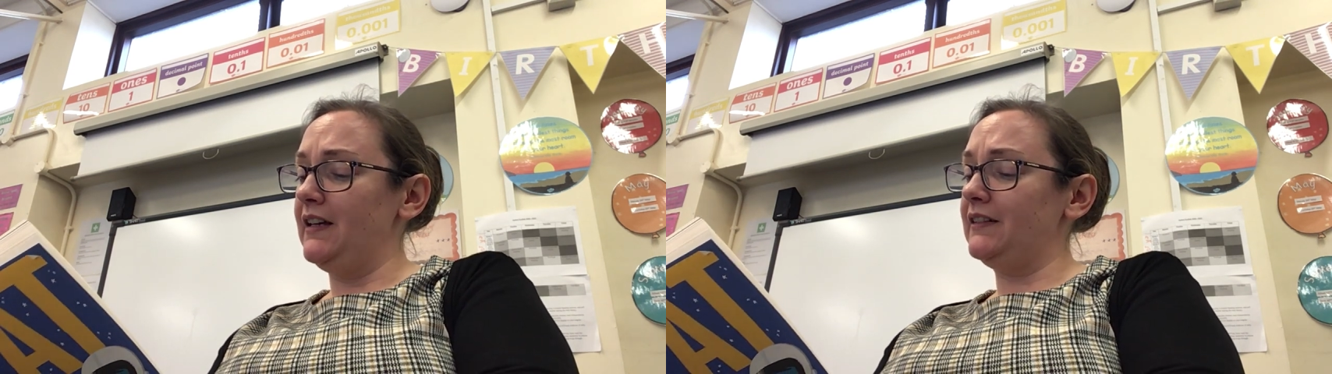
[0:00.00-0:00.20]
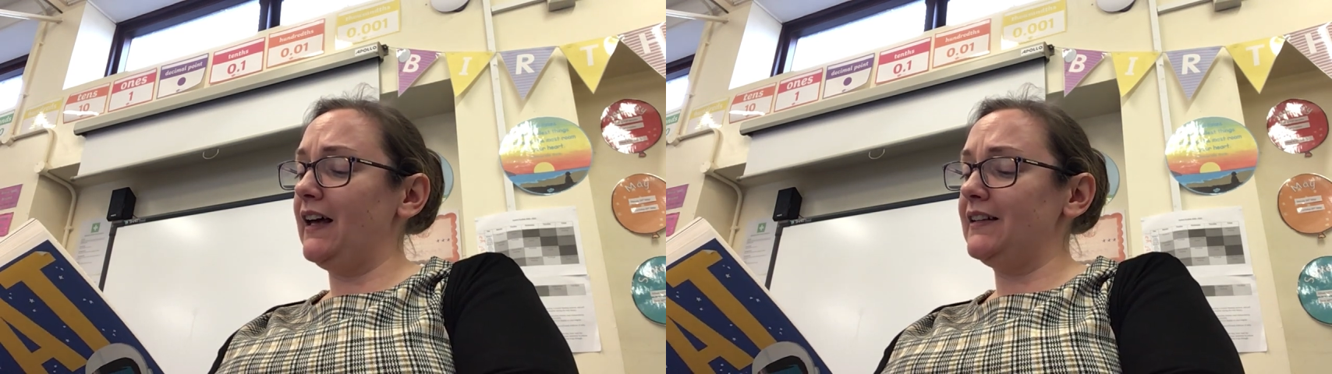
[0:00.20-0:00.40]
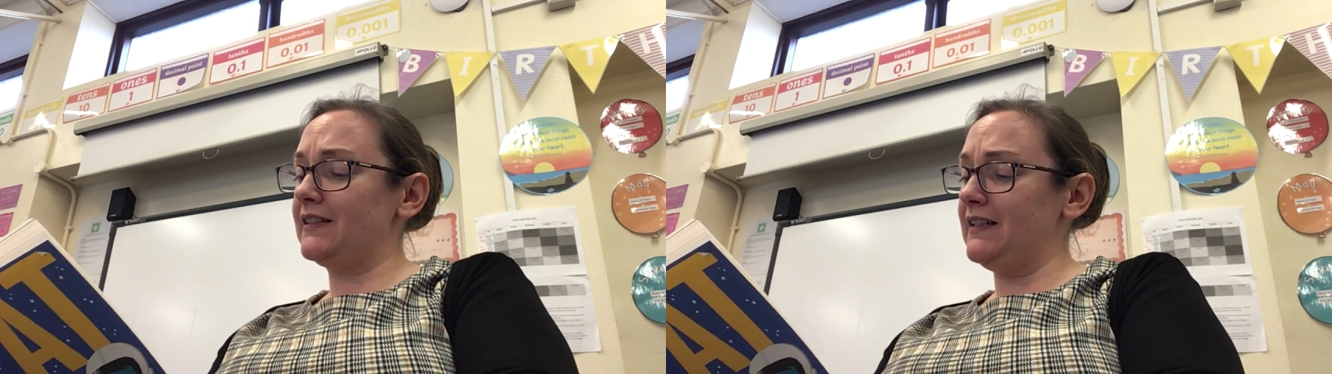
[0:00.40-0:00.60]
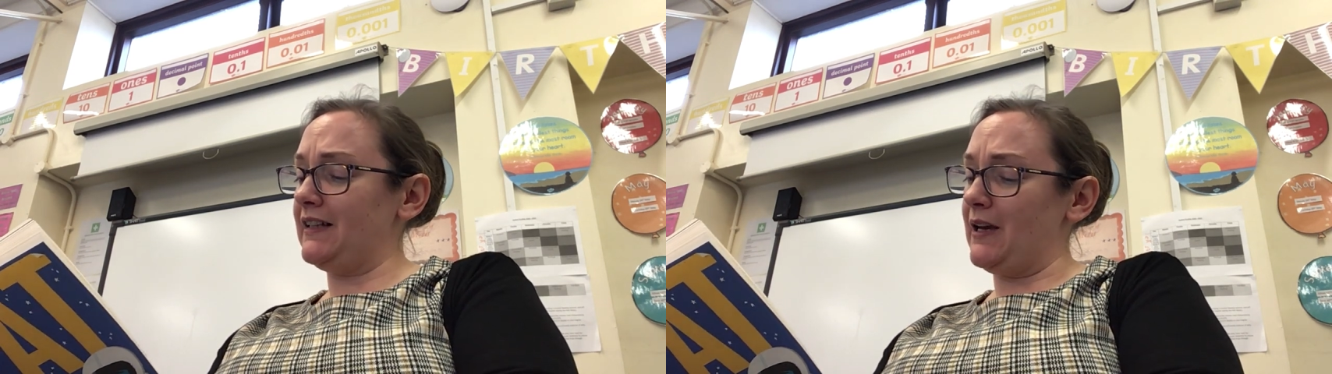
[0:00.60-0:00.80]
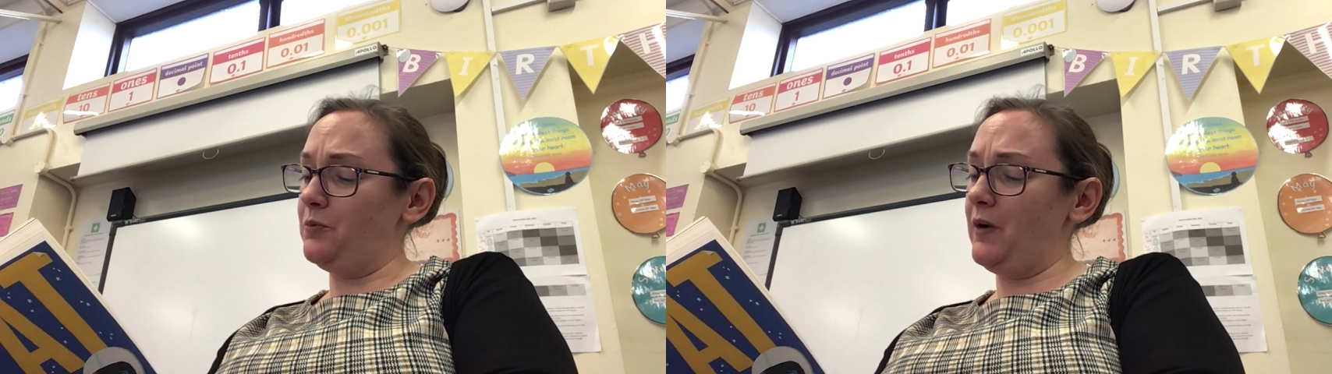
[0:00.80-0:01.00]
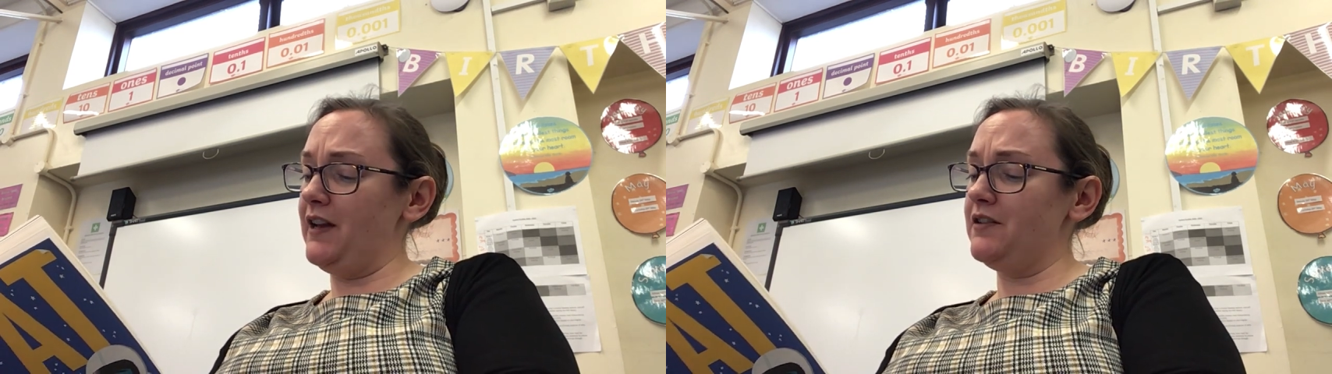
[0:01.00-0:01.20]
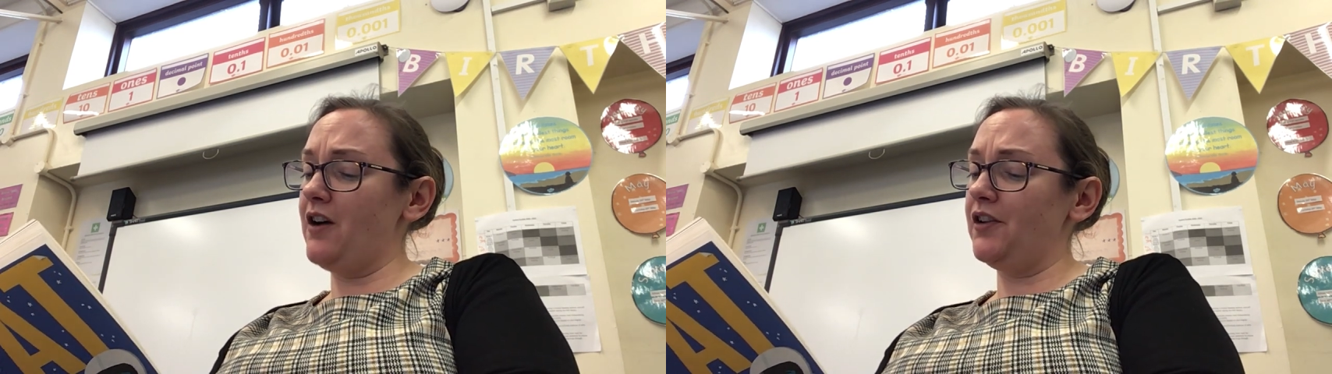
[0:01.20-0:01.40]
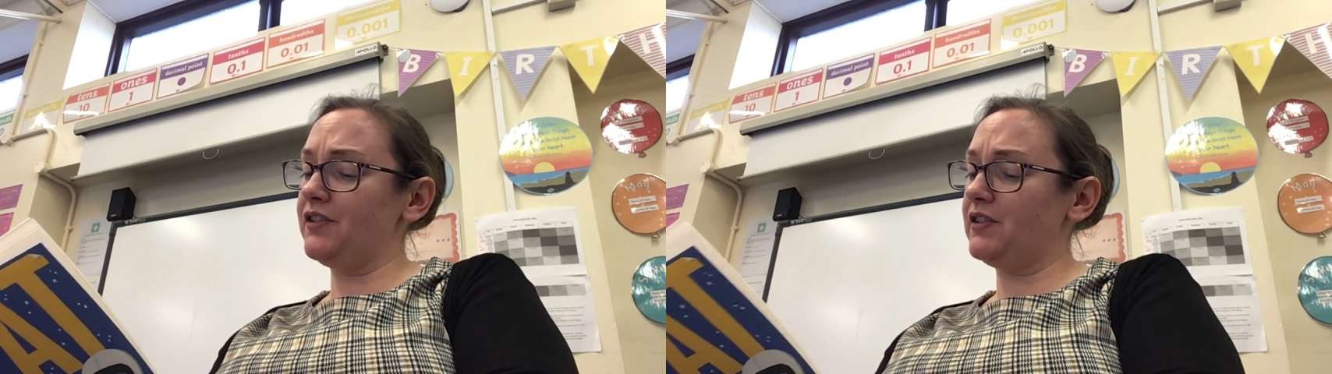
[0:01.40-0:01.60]
That did it. We're
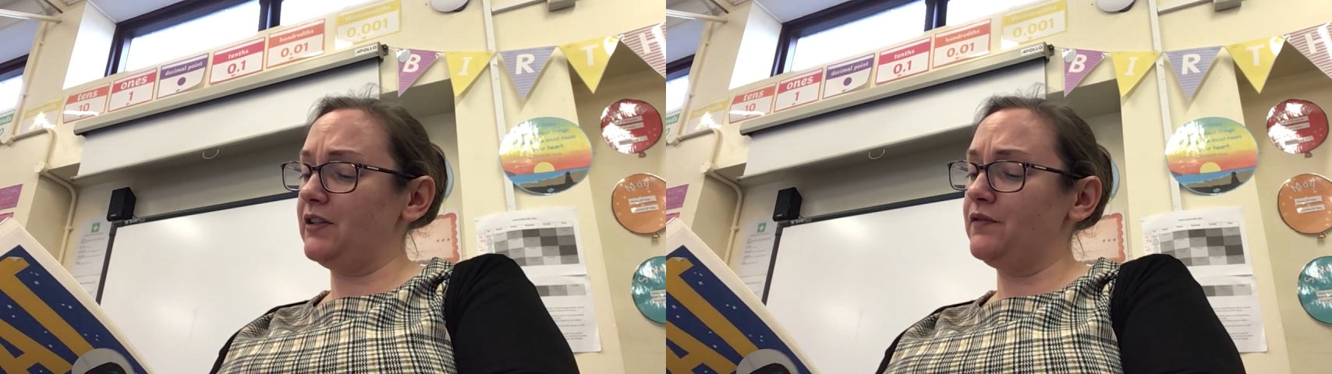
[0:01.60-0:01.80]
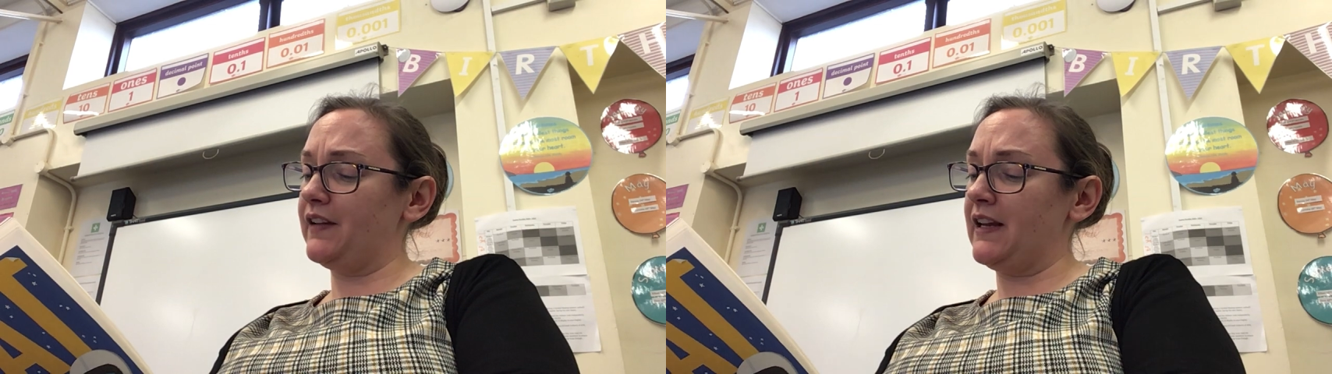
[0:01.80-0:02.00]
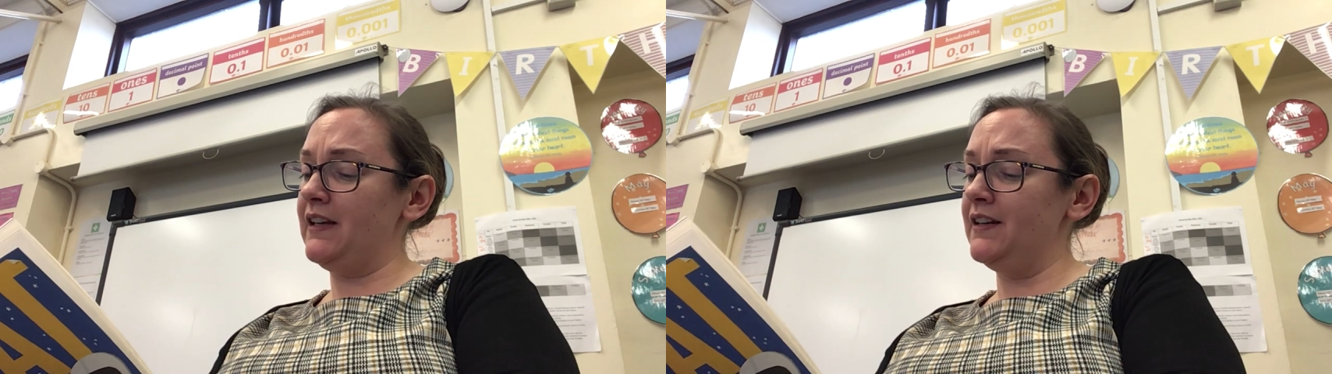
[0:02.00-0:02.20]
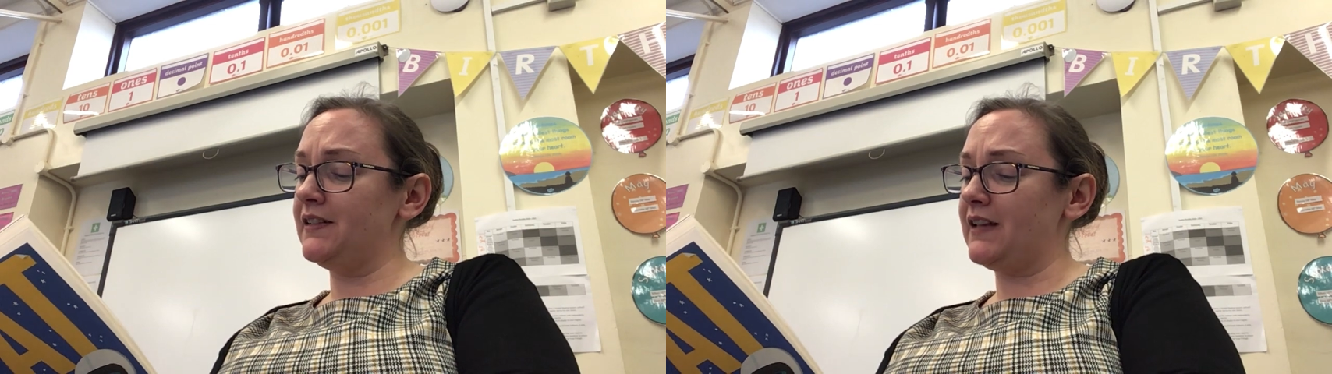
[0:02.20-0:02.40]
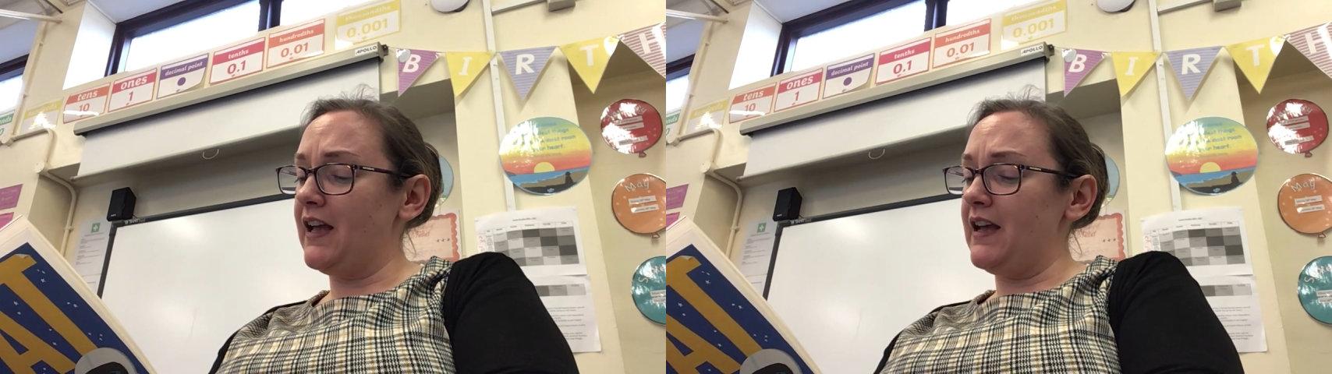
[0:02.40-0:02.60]
not souvenirs.